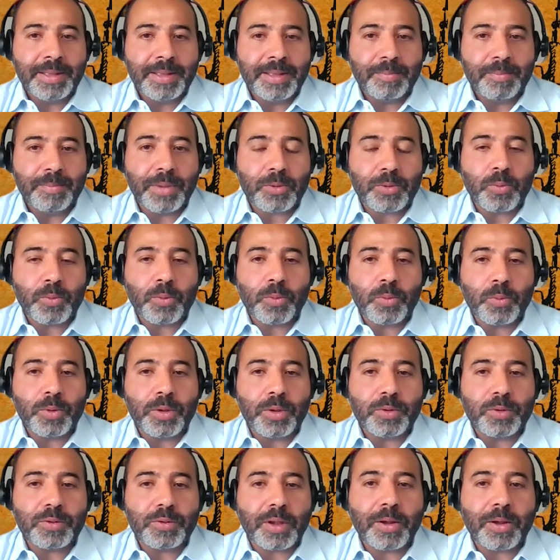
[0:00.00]
But
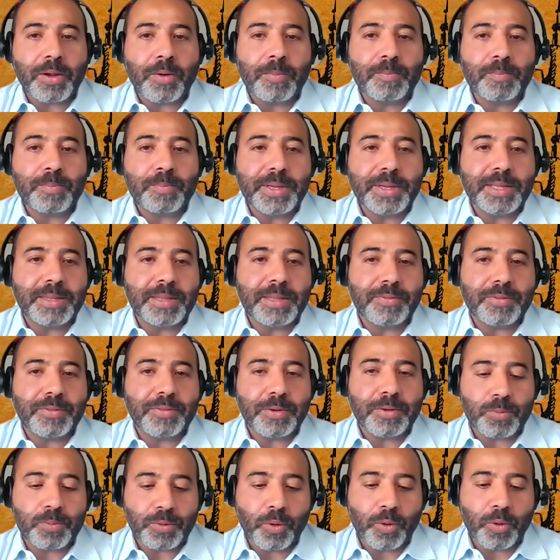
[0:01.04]
with a complete
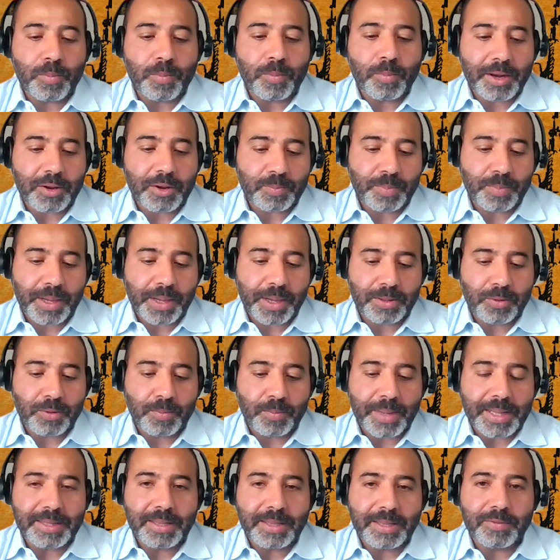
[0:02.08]
different, with all my respect to
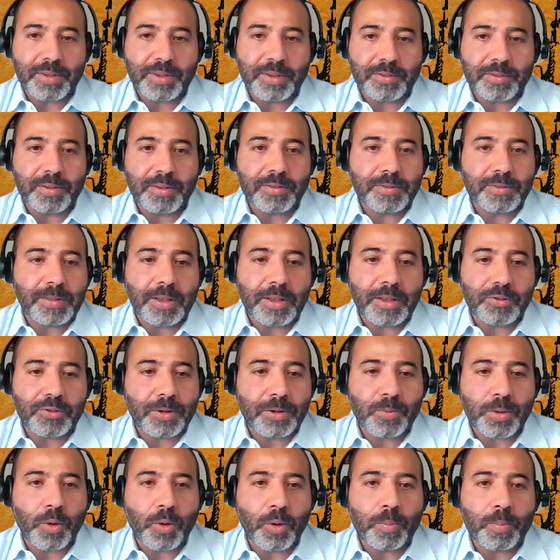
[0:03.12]
Maldives as
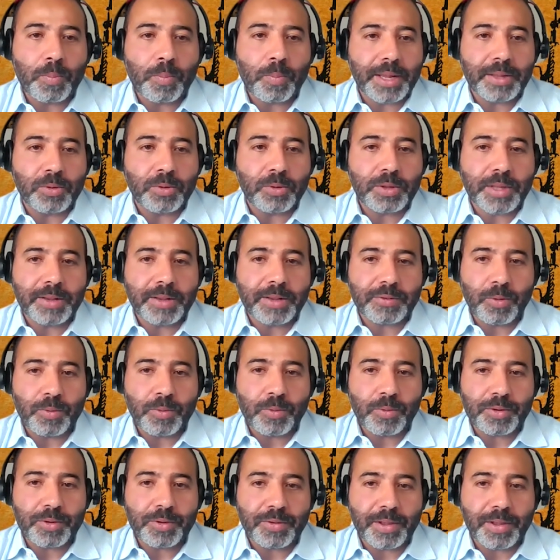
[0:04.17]
destination, we operate hotels
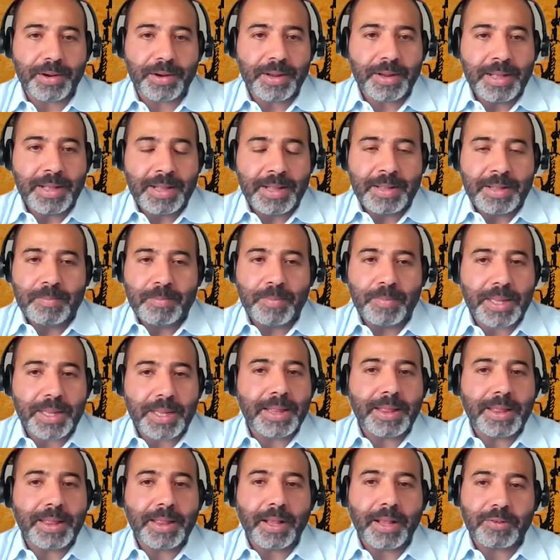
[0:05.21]
over there, but
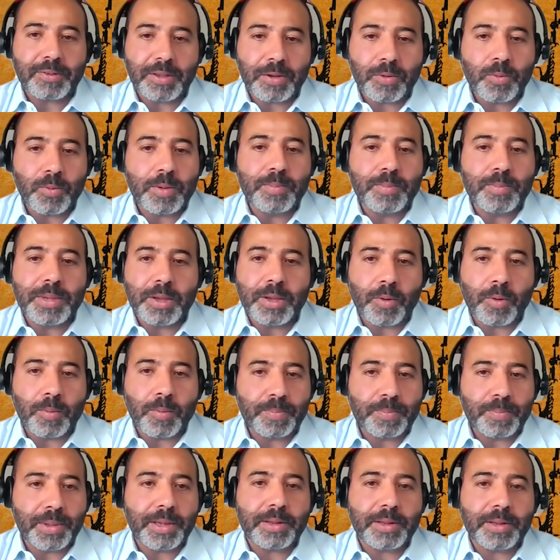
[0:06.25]
nothing will be
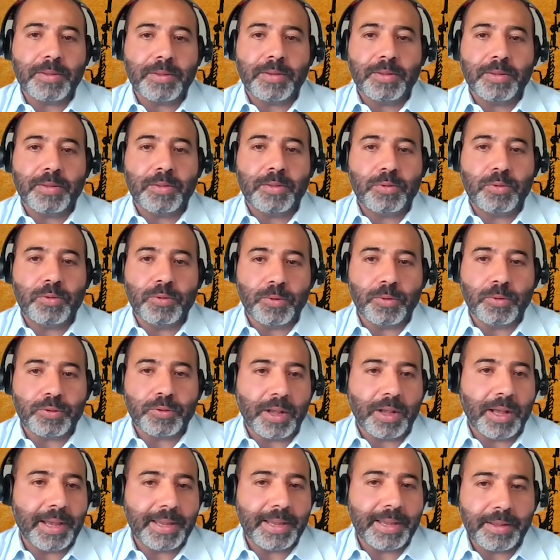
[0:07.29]
compared to those
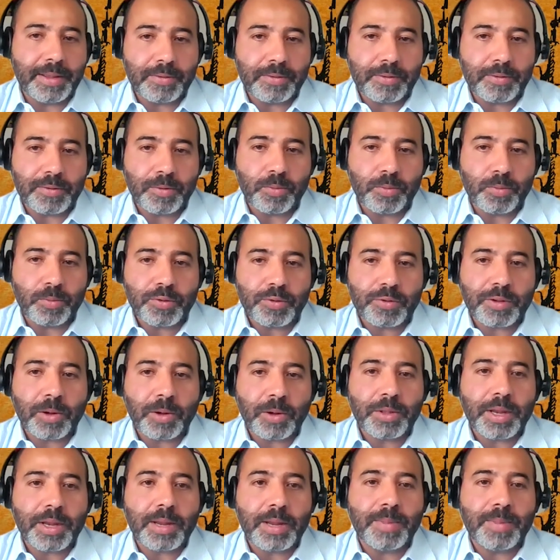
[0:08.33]
islands, which
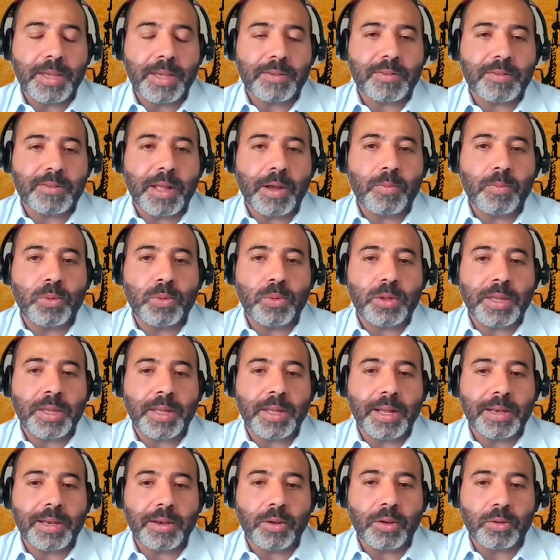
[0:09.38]
Saudi Arabia is now
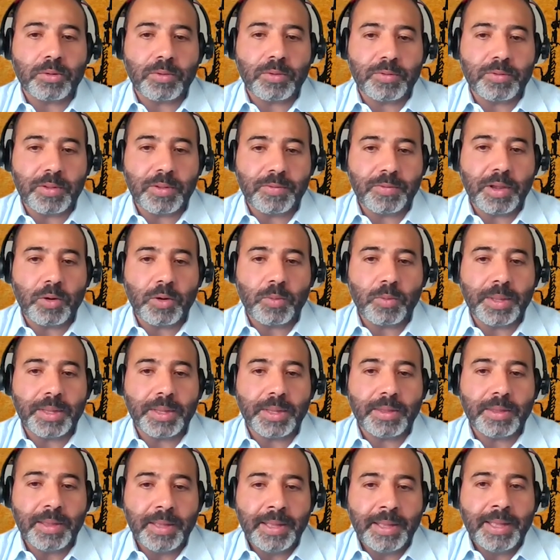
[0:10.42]
putting a lot of
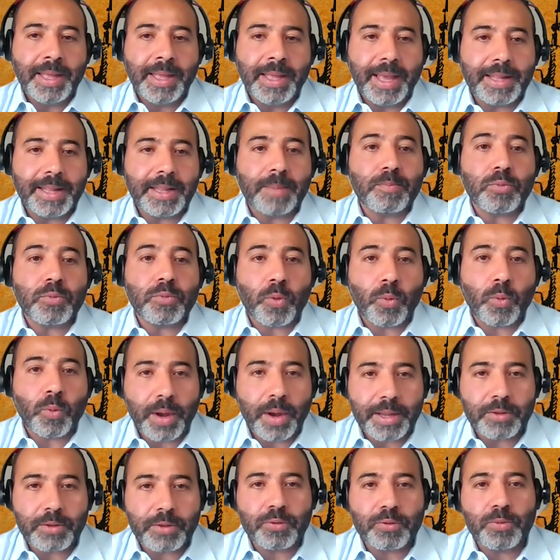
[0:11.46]
development. And I'm
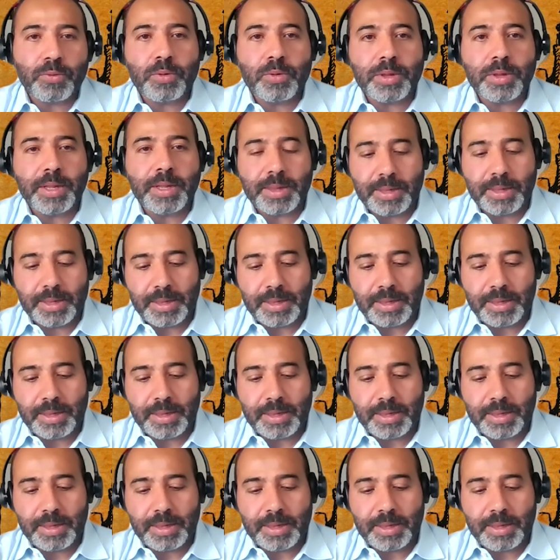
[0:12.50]
quite sure that